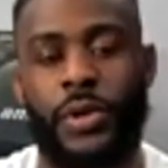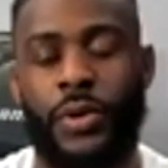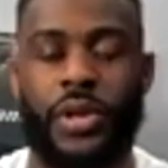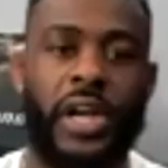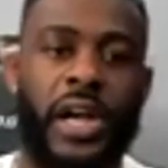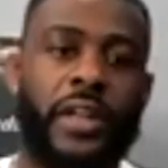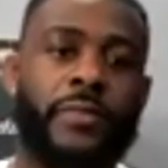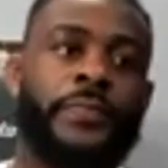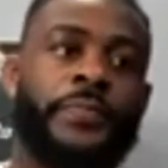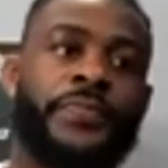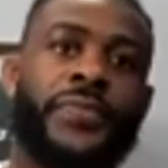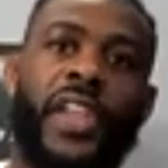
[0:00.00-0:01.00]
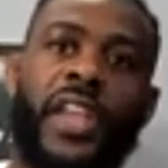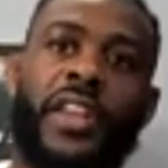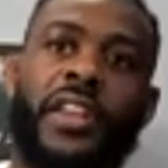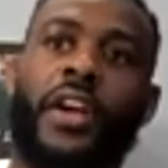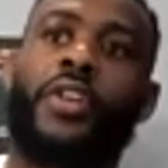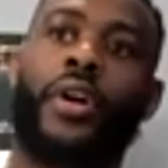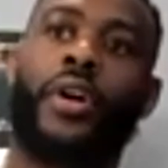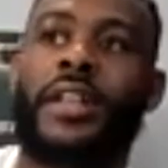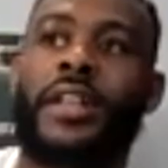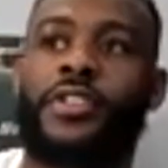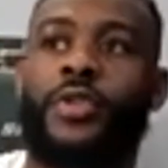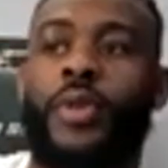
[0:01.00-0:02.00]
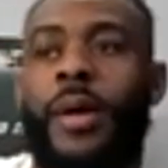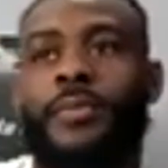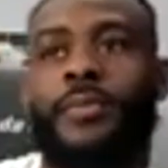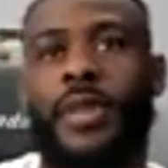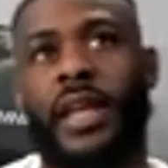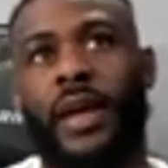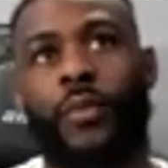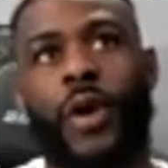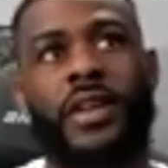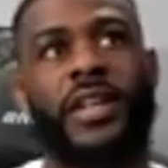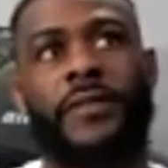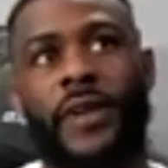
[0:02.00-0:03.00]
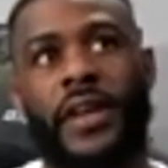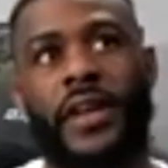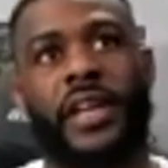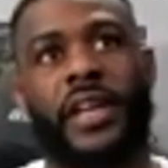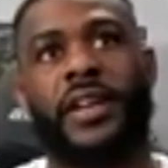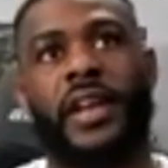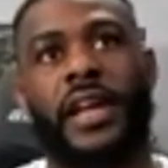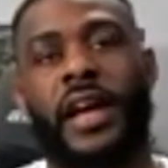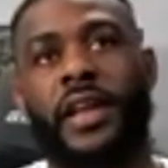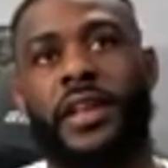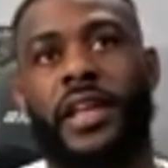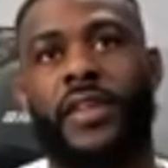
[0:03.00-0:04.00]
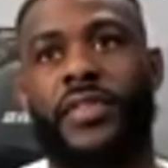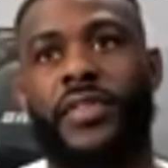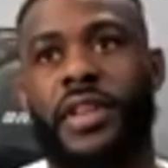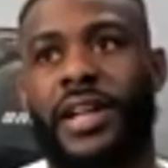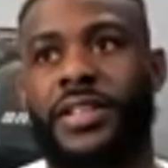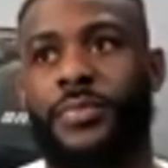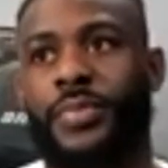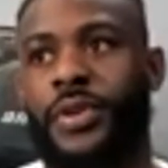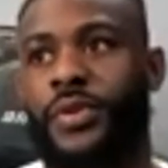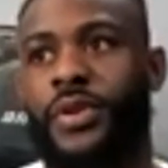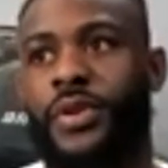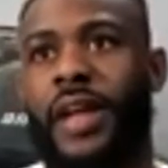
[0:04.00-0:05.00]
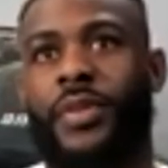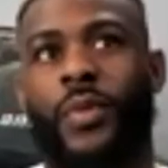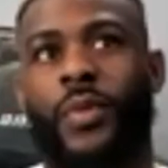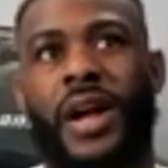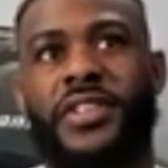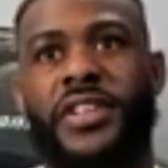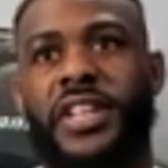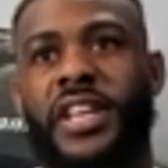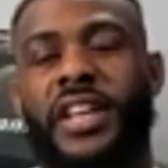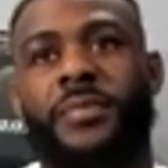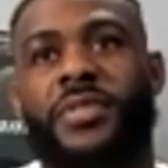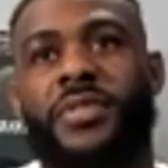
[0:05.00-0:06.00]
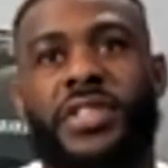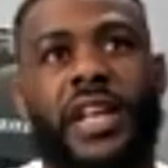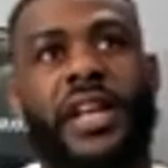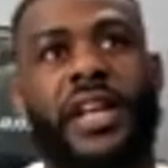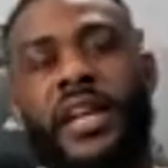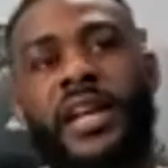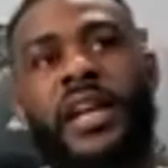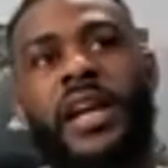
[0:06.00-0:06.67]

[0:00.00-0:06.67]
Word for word: Petr Yan and although I still, I'm like, I watched that fight again and I kind of gave the nod to Petr after watching it again. I'm just like,